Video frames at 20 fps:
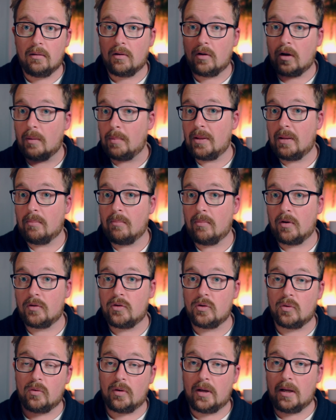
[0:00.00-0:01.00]
copy the
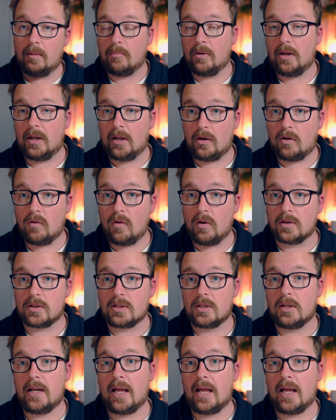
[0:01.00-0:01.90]
module and bring it across.